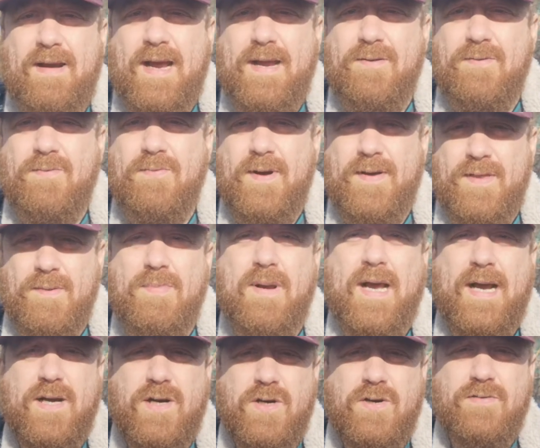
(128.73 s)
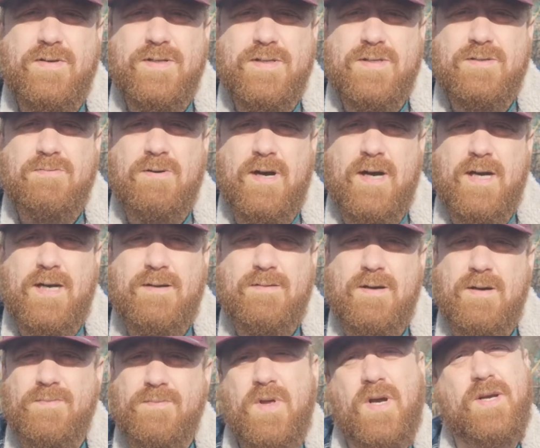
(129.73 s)
out where the black currants were.
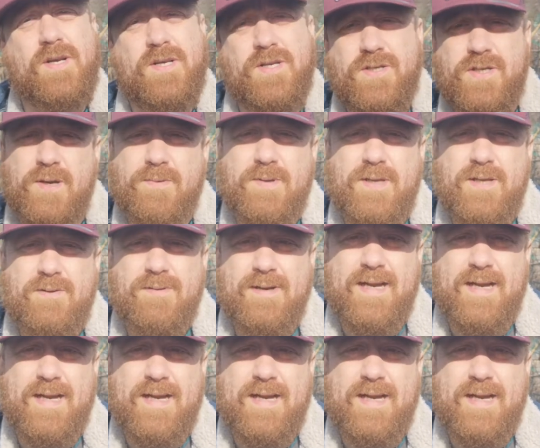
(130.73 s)
I'm not going to show it you